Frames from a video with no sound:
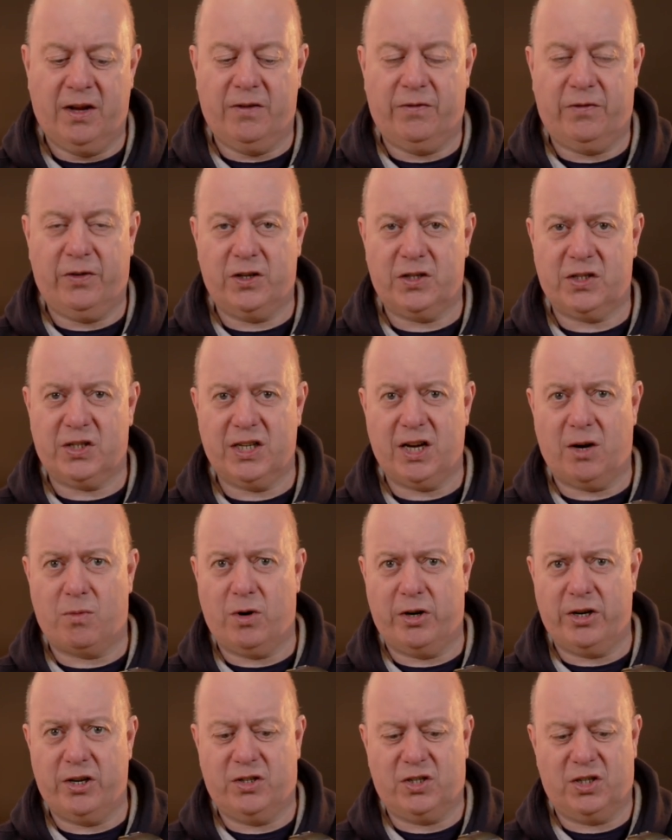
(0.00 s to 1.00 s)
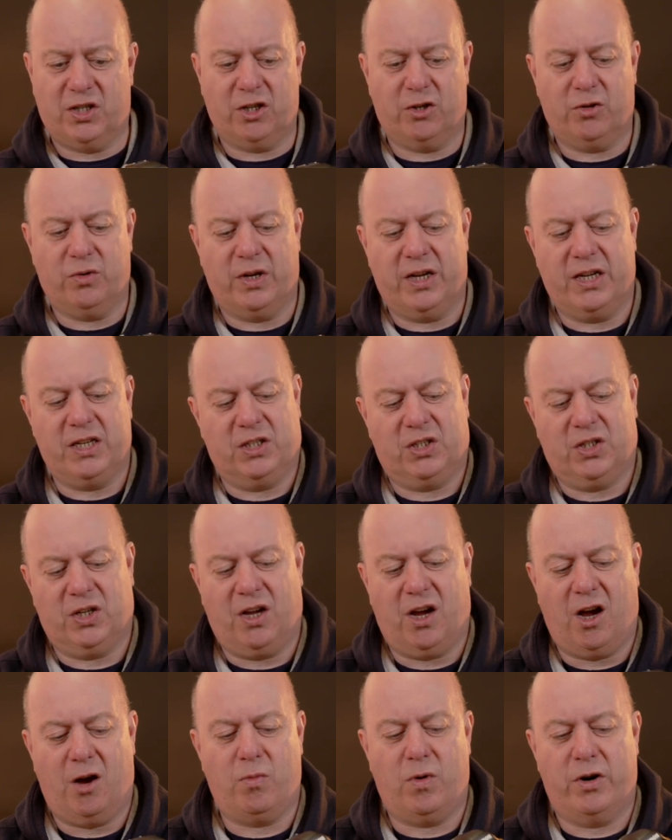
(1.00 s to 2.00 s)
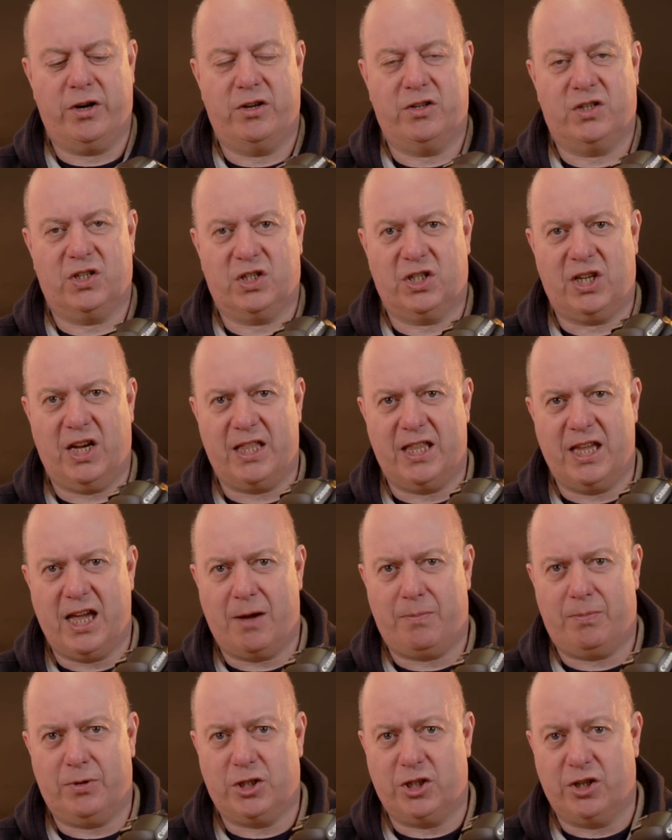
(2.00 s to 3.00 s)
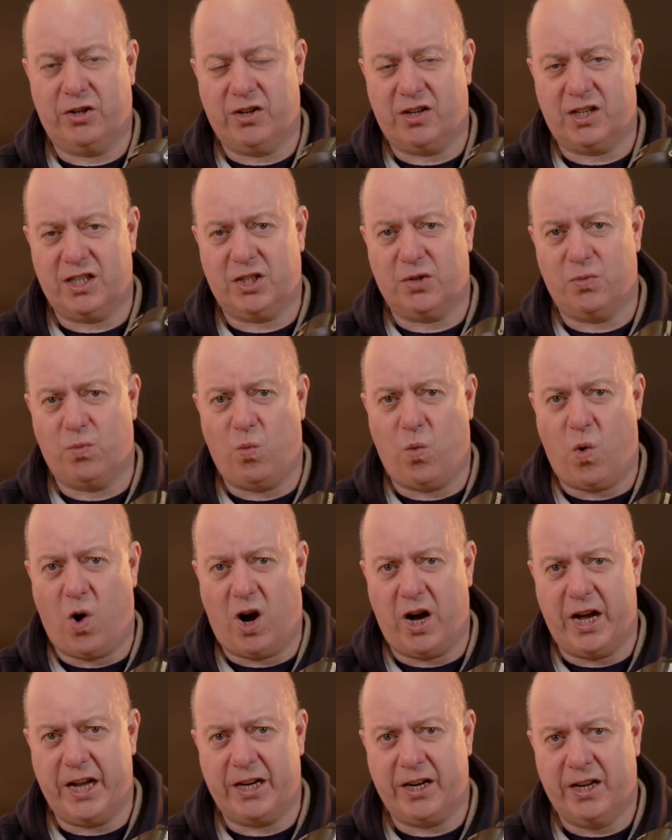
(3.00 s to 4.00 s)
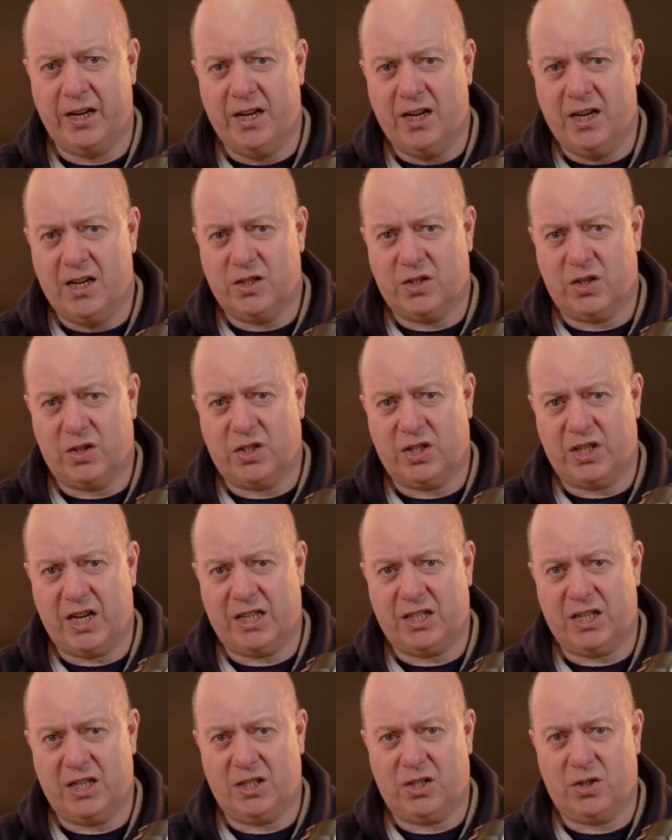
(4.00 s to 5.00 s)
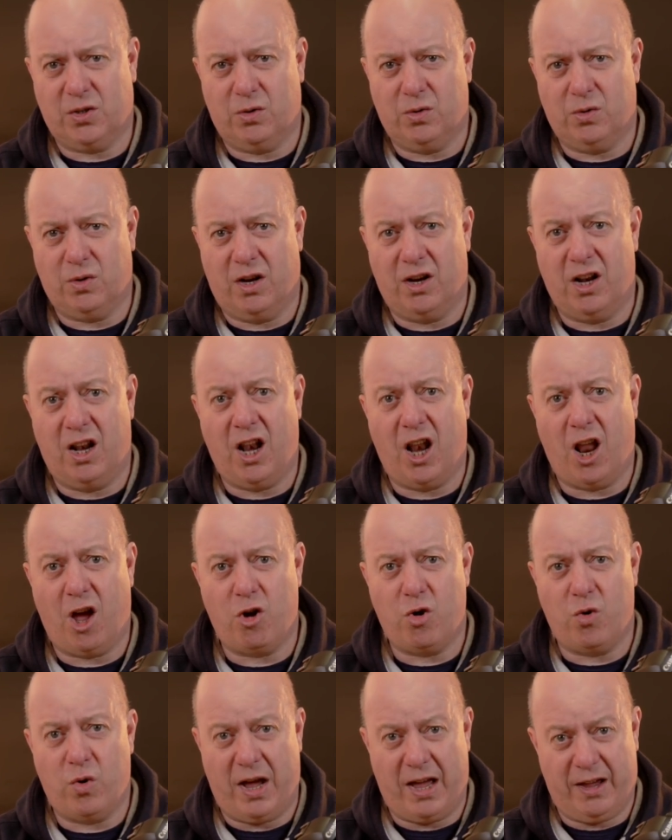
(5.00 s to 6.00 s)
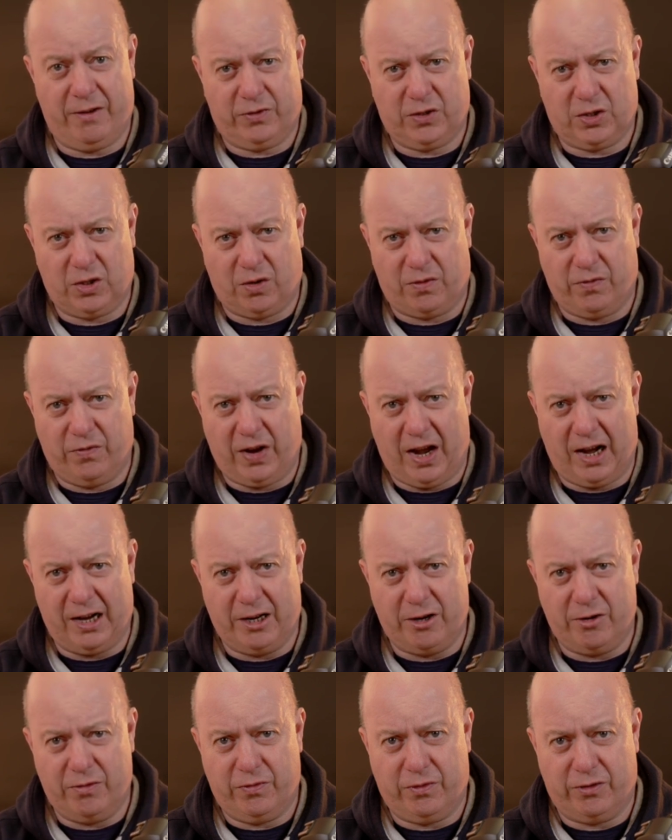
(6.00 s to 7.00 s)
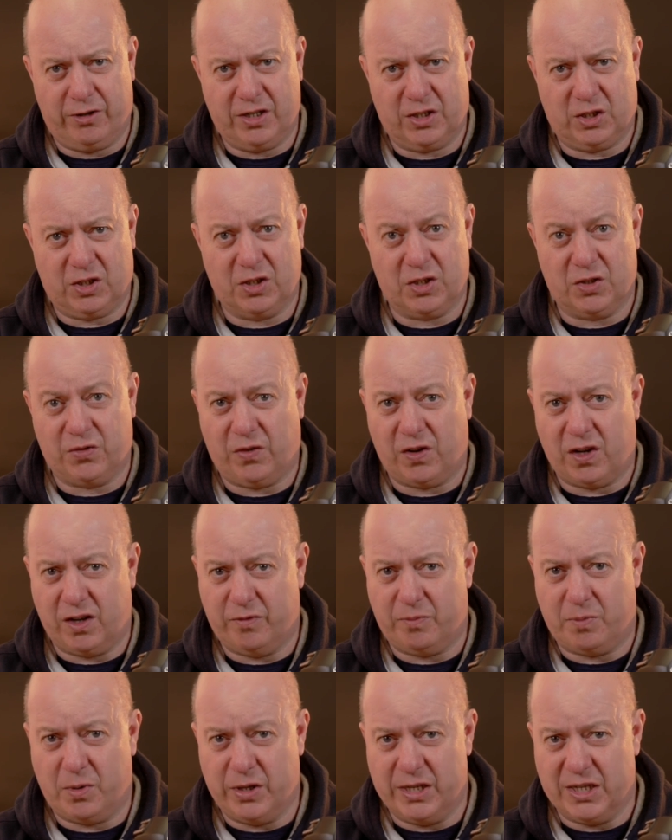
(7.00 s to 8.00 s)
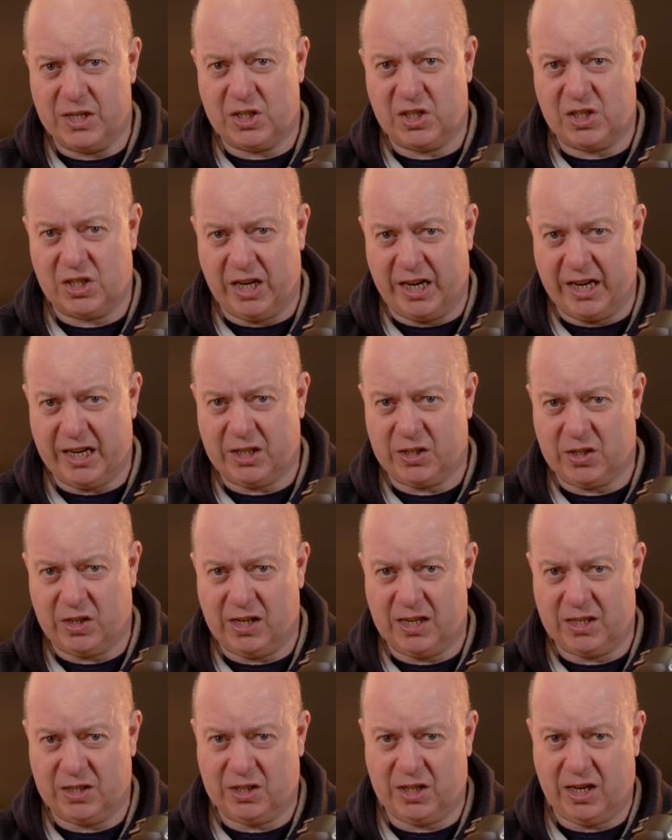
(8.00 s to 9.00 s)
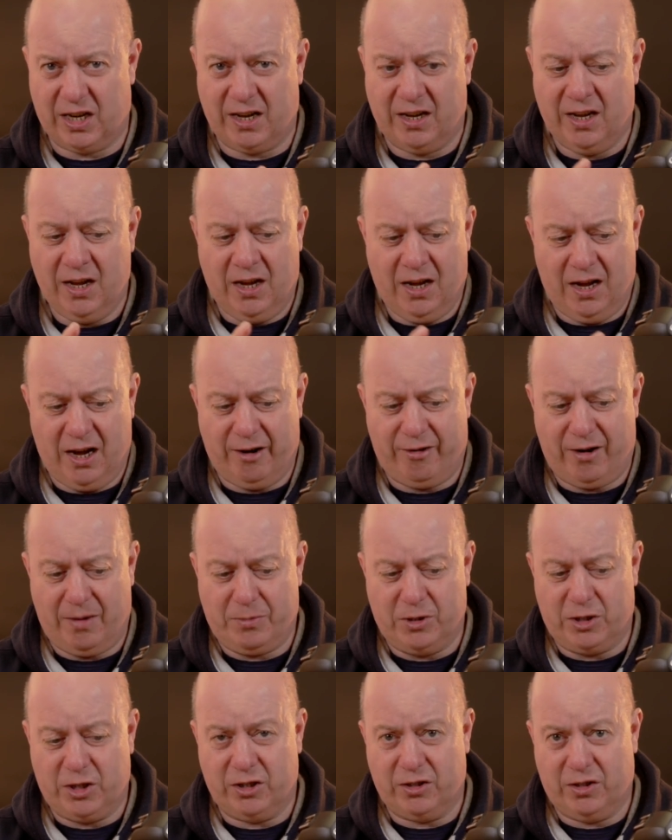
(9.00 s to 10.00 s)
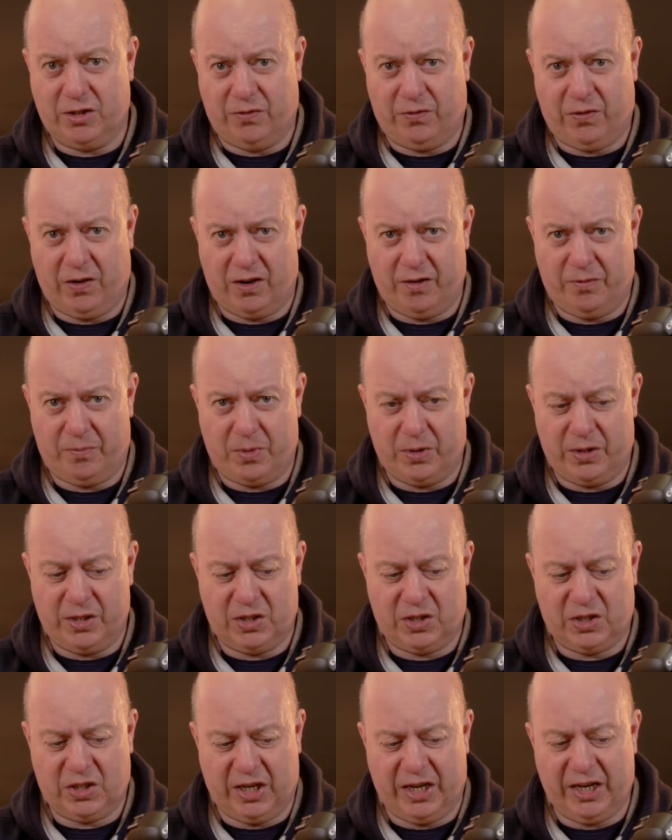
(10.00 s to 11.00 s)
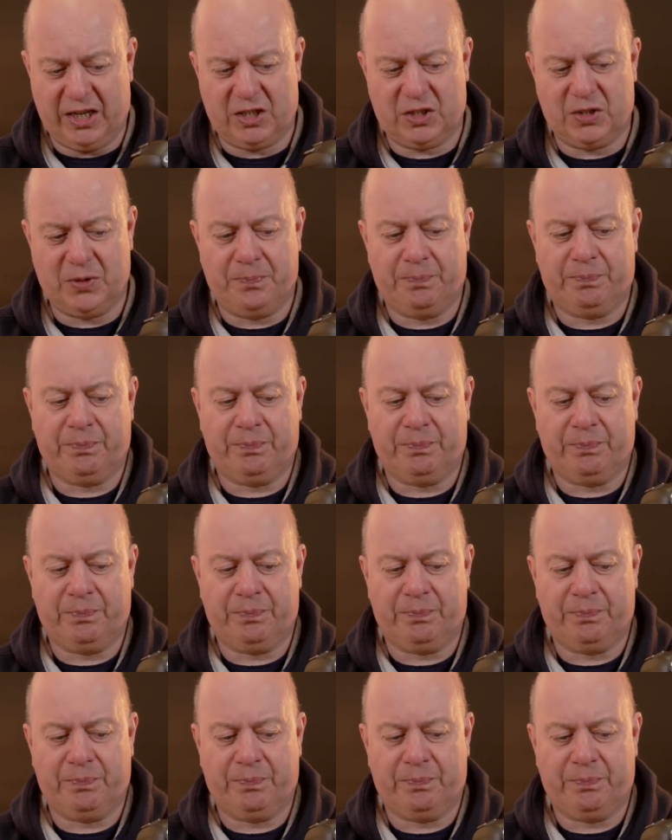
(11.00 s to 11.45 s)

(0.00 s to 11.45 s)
First thing I want you to do is I want you to set the aperture nice and wide, so set it to a low f-stop value, for instance 5.6, so let's set our aperture to 5.6.